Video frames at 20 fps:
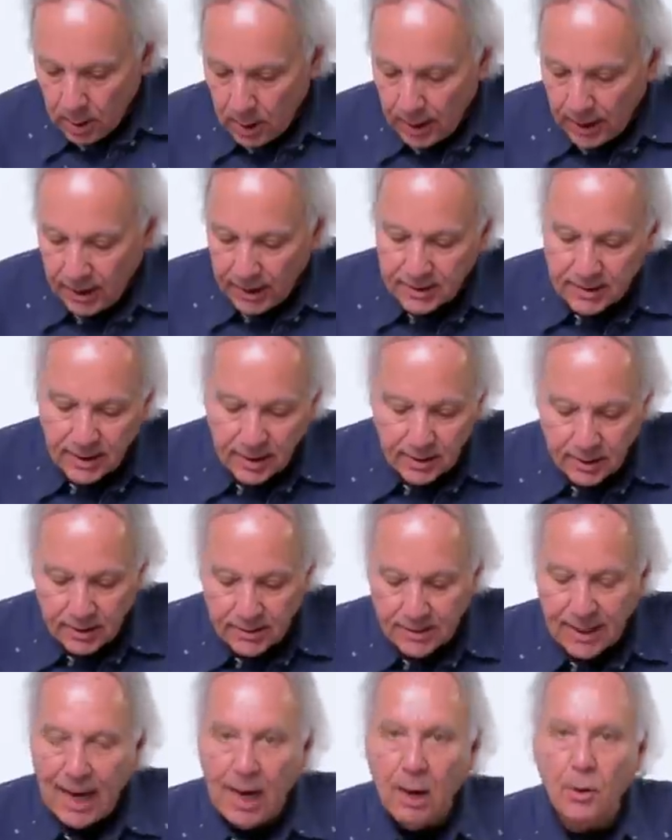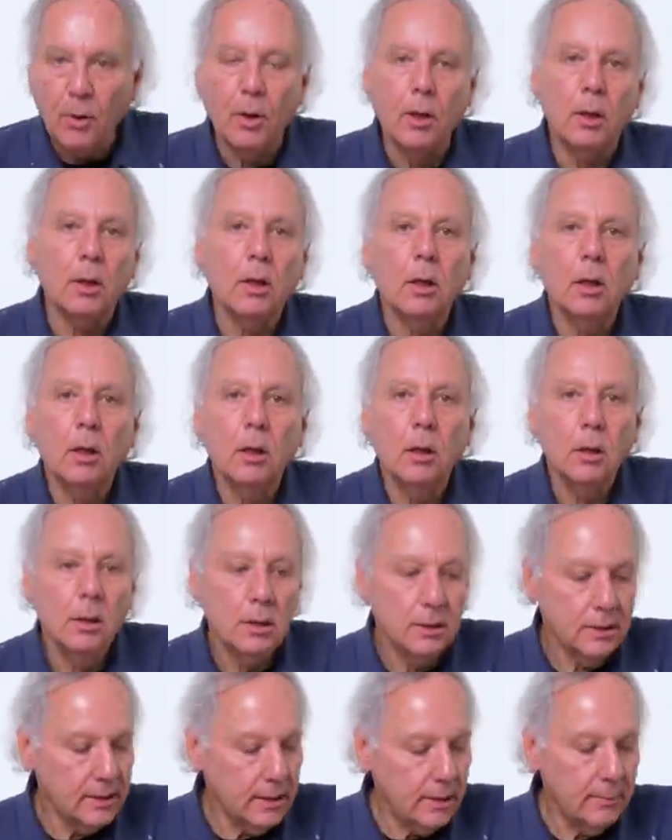Like I said, the towel
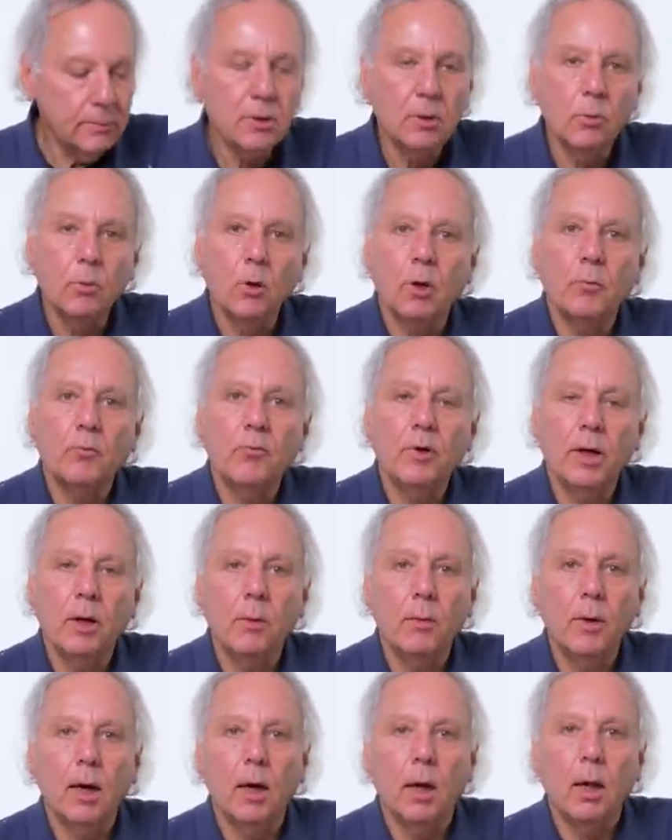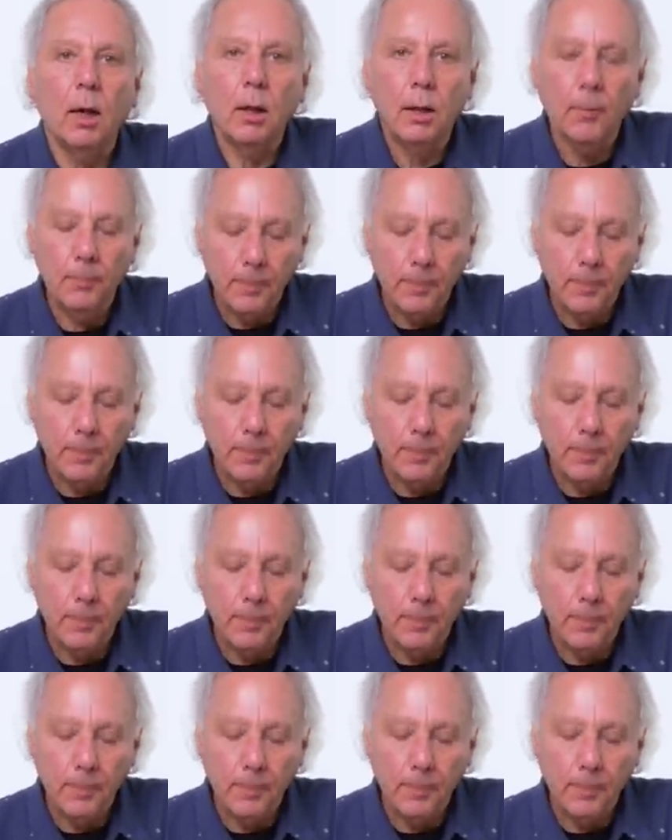seems to work pretty well.